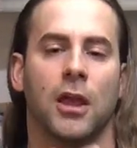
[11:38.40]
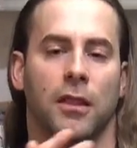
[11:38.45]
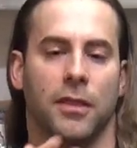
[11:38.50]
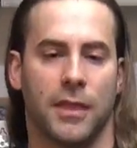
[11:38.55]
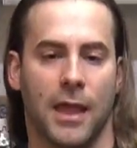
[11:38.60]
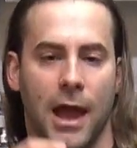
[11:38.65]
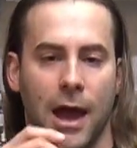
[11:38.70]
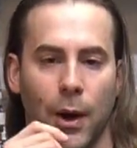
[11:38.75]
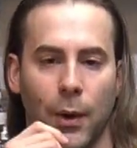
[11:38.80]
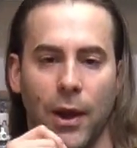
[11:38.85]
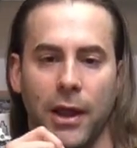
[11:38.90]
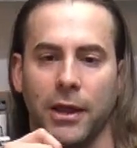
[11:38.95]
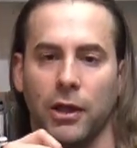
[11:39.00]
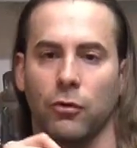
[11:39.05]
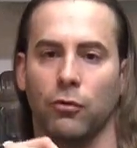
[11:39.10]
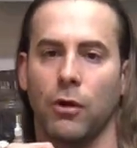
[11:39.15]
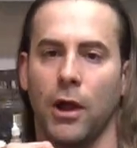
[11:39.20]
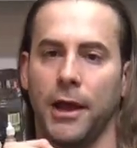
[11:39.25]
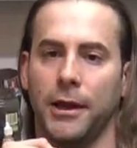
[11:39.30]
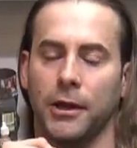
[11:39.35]
now I can
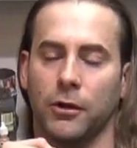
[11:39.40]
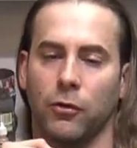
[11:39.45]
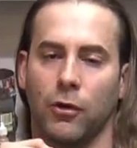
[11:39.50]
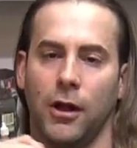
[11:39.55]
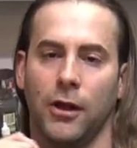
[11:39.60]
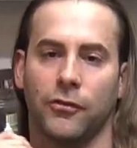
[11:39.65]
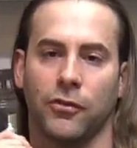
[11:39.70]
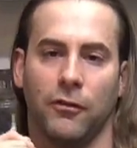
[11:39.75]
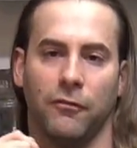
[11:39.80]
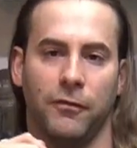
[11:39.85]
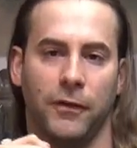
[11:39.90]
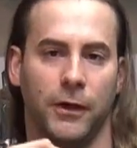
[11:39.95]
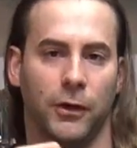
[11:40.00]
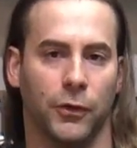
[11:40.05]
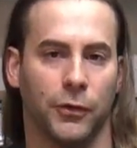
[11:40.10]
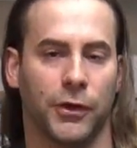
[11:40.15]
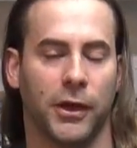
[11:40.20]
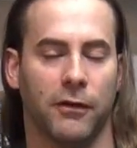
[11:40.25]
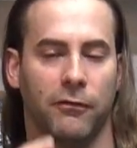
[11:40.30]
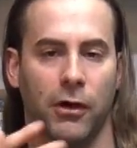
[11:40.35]
ride across the
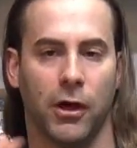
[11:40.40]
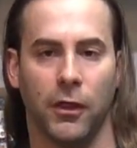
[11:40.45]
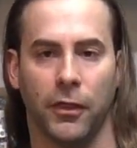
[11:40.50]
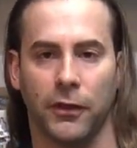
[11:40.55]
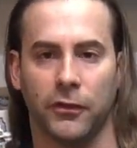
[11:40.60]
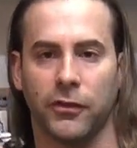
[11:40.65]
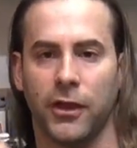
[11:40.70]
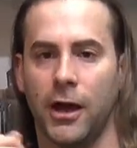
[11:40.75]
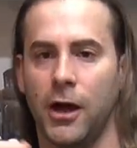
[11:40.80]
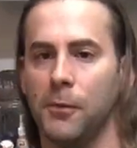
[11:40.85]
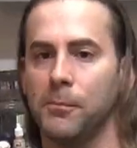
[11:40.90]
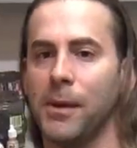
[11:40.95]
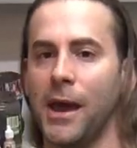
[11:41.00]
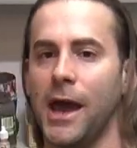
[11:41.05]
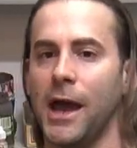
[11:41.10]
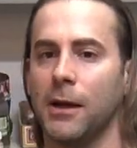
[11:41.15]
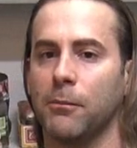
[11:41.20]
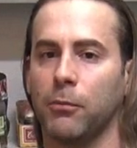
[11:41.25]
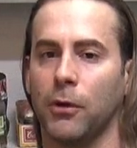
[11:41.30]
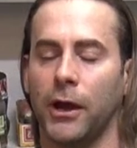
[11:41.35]
field, give all the Tau
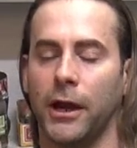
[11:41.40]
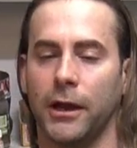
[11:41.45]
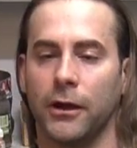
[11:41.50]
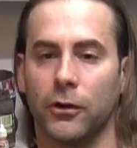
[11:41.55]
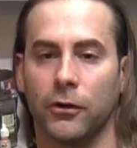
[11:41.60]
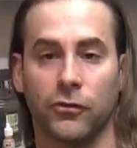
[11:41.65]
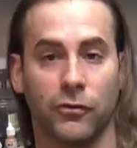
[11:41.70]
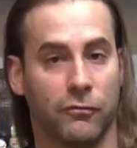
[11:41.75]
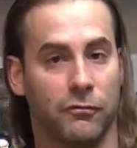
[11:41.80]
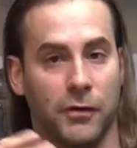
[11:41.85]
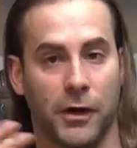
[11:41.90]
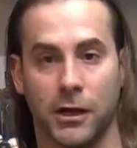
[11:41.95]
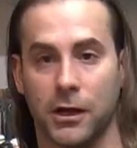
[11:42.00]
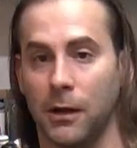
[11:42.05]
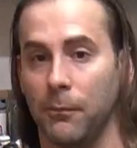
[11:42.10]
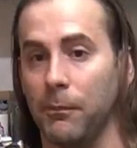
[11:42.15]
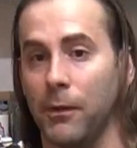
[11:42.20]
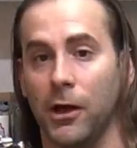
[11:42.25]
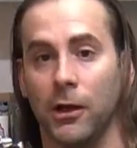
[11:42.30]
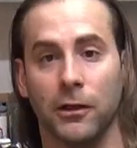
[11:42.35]
backbreakers, and fuck
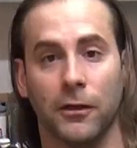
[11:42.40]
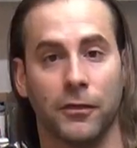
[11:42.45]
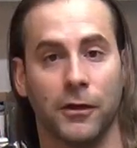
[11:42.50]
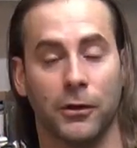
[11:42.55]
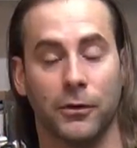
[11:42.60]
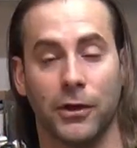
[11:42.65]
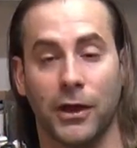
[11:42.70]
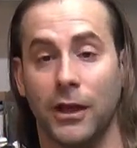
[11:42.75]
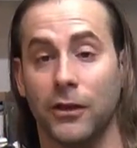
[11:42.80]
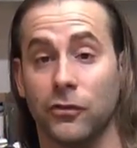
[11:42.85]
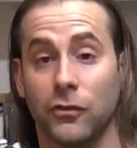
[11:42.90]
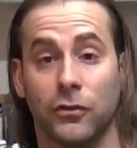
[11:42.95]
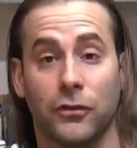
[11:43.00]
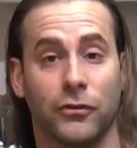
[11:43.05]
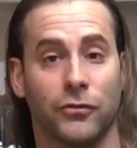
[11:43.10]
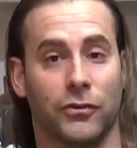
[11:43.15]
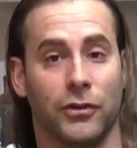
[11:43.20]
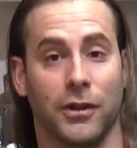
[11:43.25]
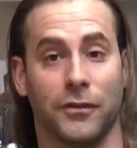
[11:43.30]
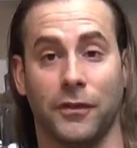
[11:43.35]
up all of their days, and
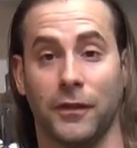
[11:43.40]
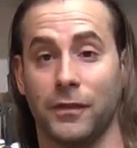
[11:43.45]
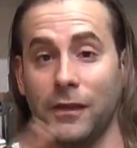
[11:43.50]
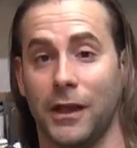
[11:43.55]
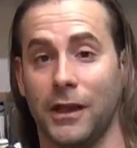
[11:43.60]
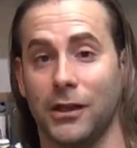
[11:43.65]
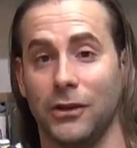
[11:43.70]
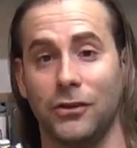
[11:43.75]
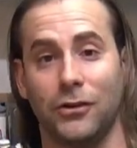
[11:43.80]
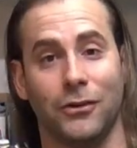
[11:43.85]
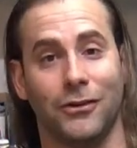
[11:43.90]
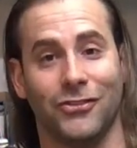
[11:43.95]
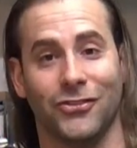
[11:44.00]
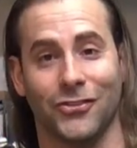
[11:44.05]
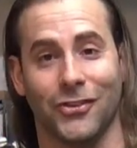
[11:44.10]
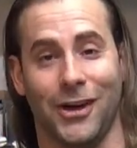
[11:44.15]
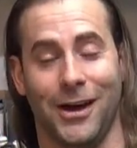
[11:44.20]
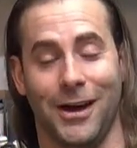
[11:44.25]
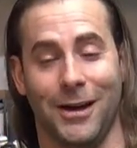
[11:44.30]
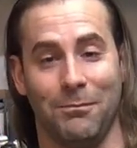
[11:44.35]
there's nothing they can do to
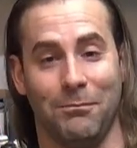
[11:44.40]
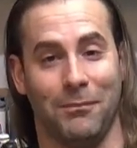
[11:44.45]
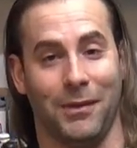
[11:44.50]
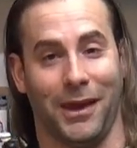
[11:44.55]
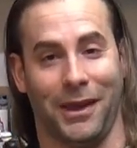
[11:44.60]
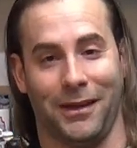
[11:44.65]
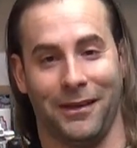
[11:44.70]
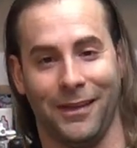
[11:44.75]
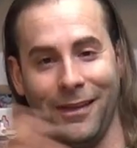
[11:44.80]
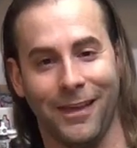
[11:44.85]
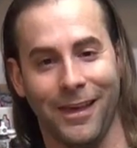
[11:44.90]
stop me.